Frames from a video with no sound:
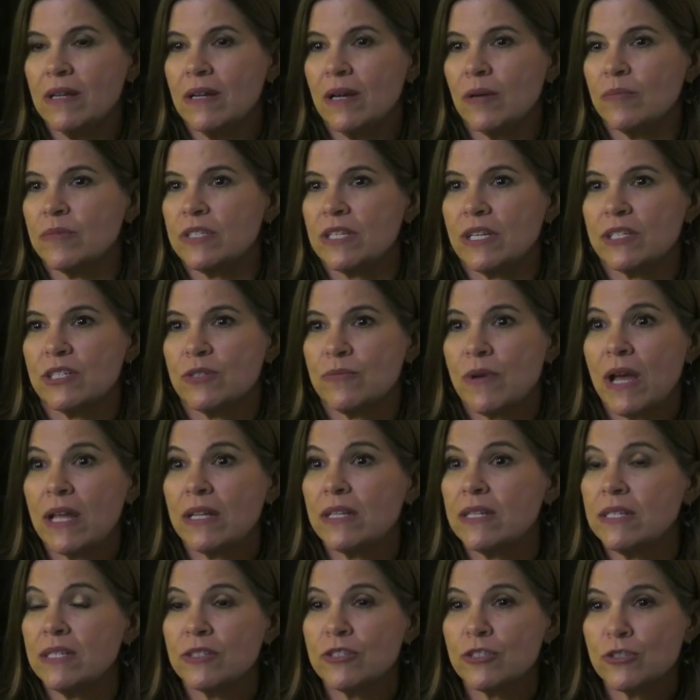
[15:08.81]

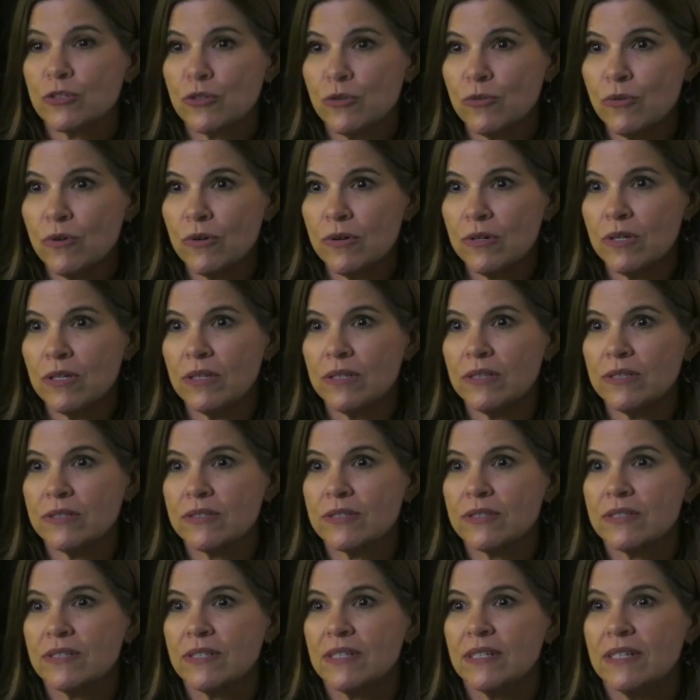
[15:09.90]
homosexuality in
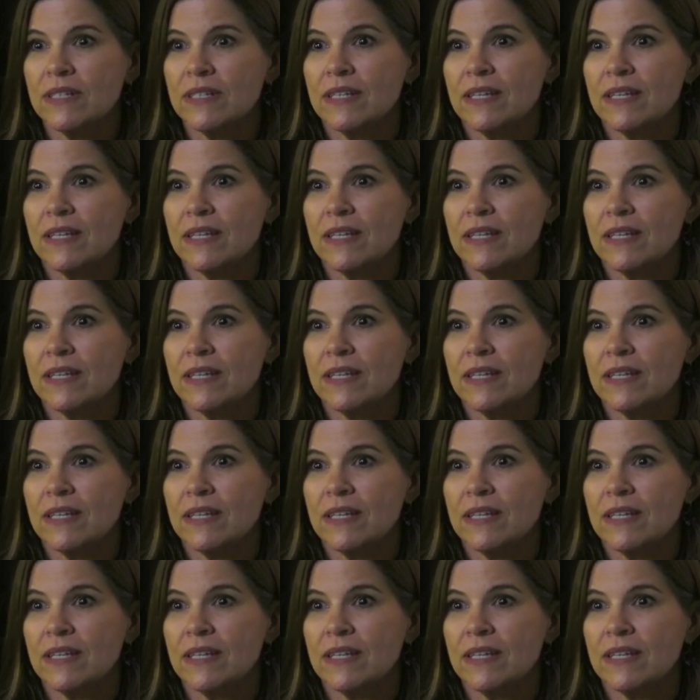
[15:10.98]
schools.